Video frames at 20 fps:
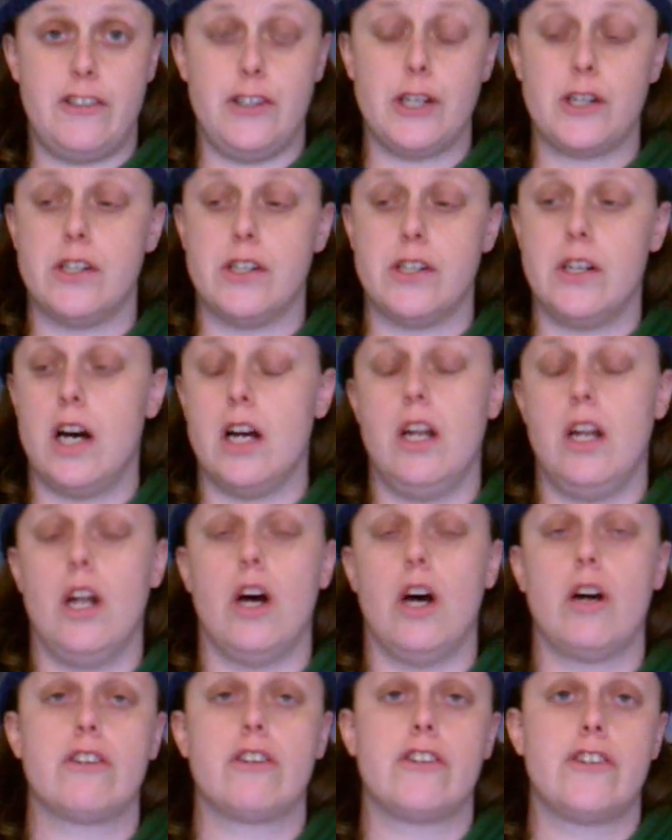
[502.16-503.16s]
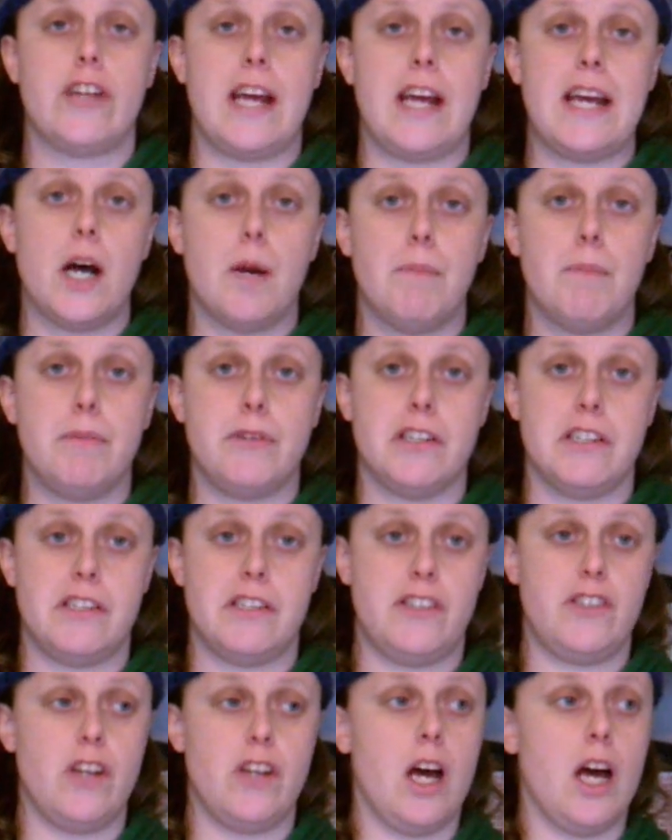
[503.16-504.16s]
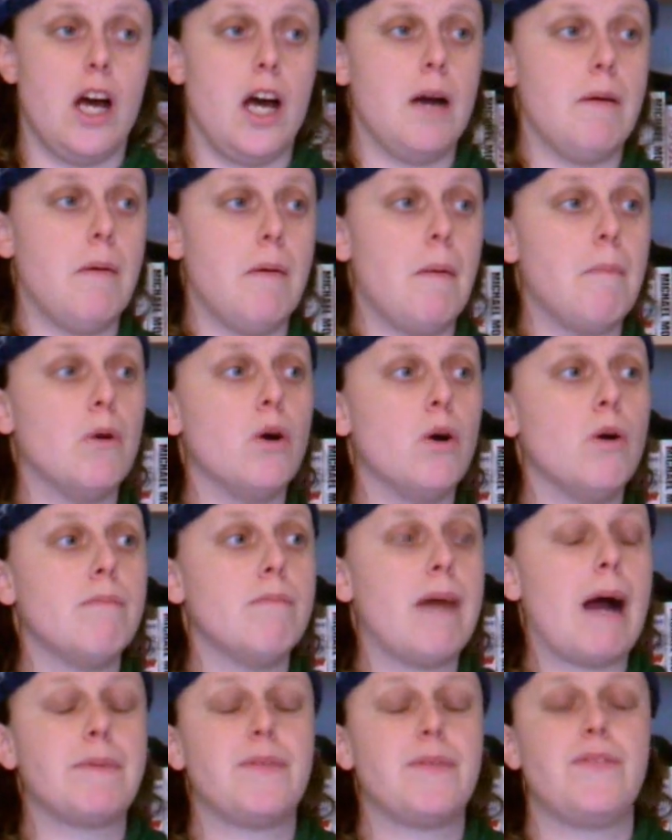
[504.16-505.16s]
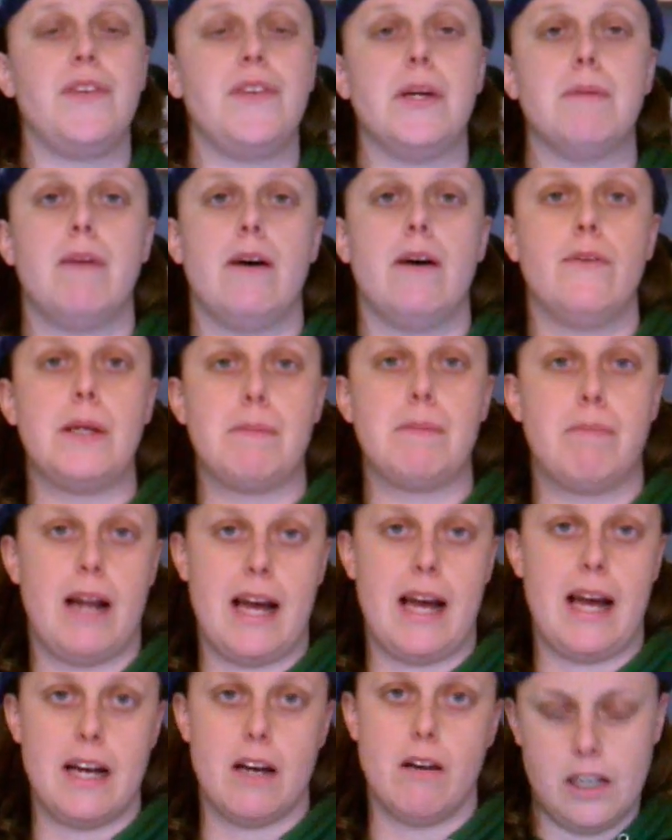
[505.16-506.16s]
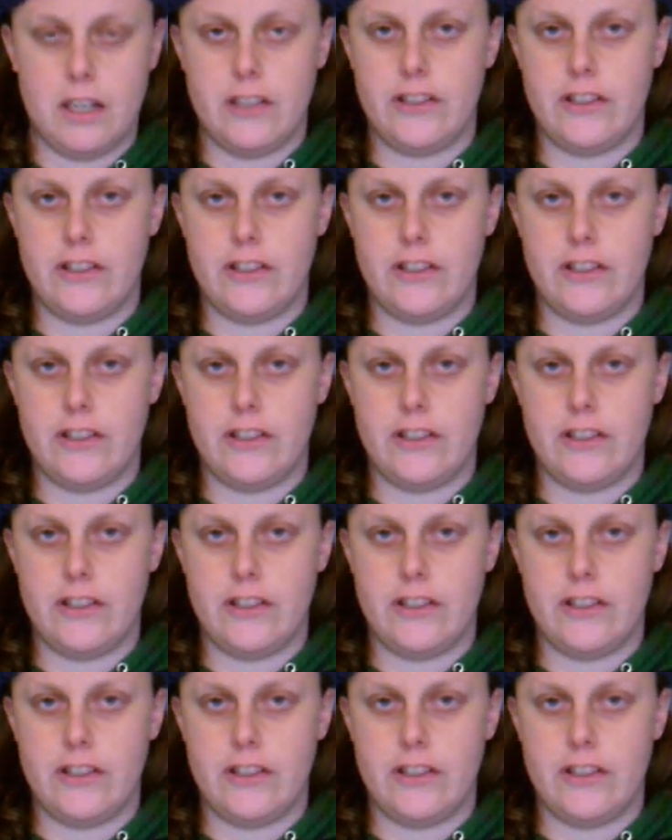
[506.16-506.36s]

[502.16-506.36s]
you can unlock cheat options, more maps for your multiplayer.